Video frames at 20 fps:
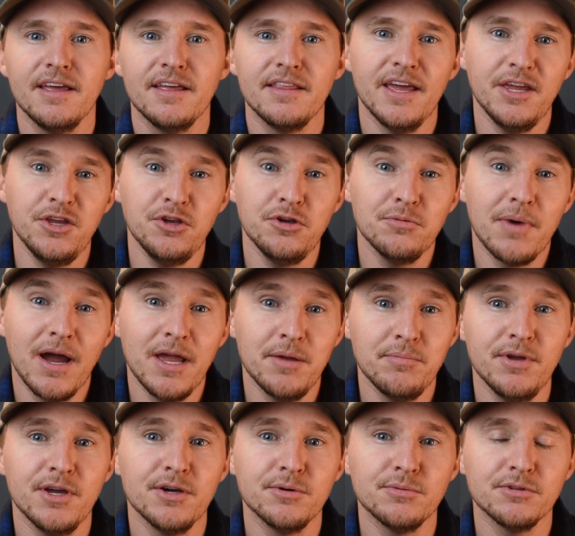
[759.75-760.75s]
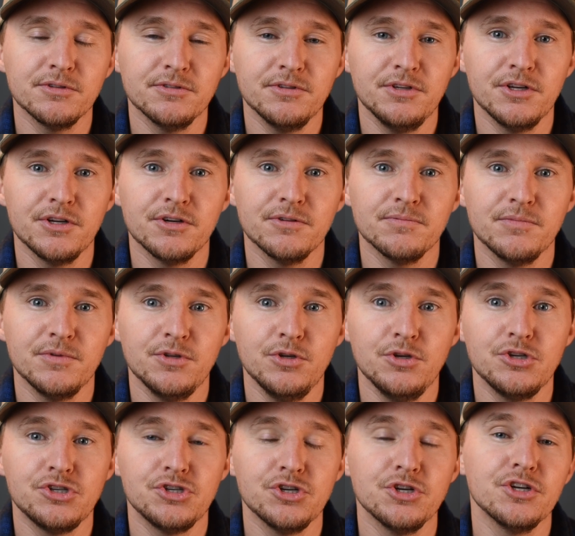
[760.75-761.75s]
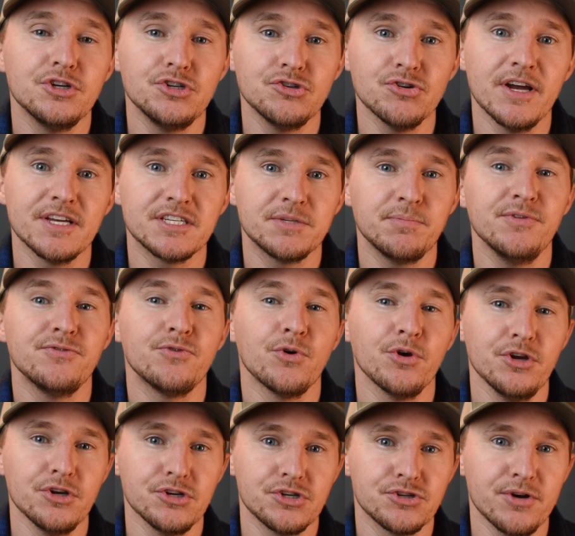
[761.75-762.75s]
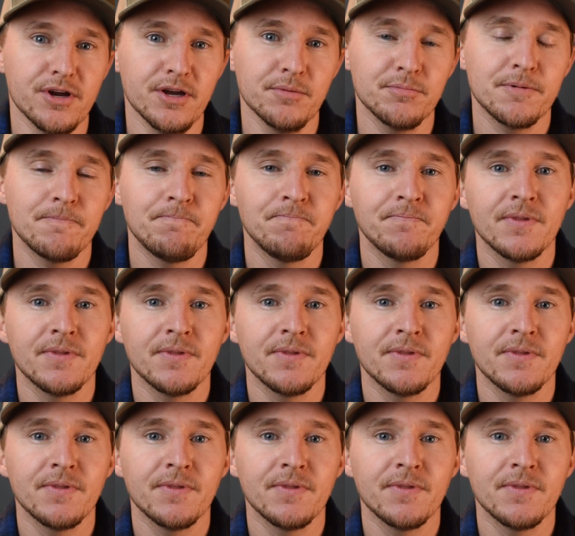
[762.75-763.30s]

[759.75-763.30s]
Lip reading: that you might be able, you should address before your trip.